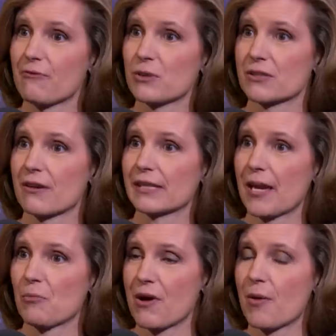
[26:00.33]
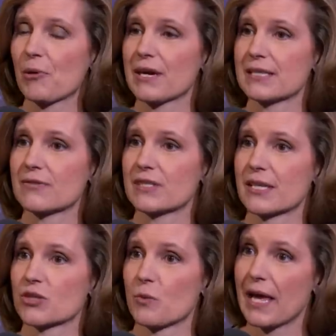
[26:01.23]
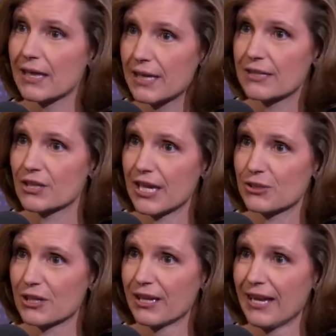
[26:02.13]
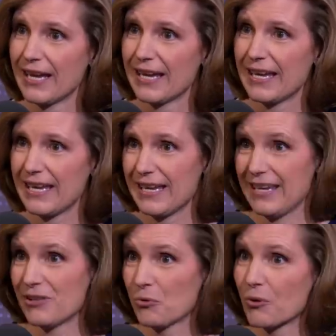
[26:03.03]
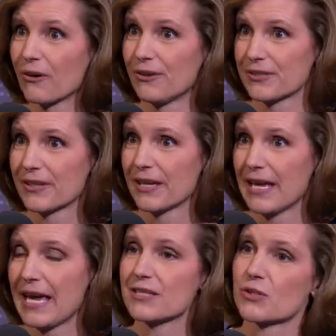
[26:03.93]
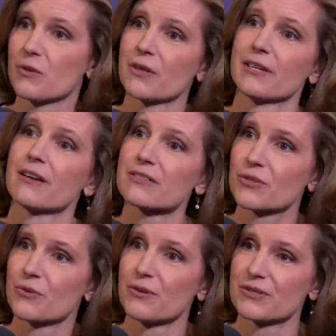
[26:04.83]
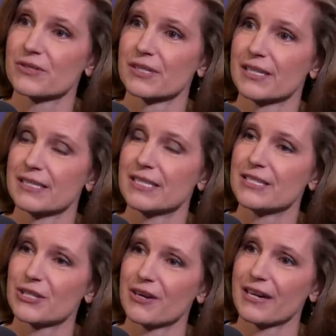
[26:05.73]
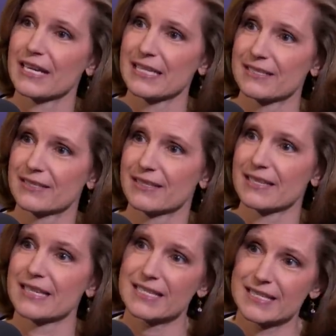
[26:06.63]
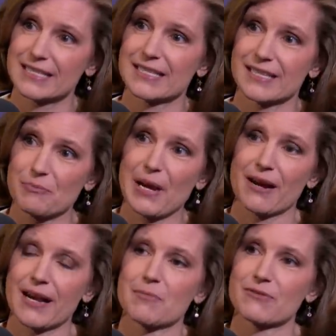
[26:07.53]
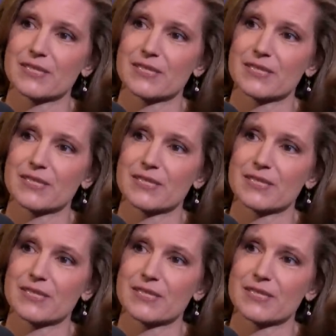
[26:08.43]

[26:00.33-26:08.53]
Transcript: of what's called comprehensive sexuality education in the world. And so they're in our schools teaching our kids that this is the paradigm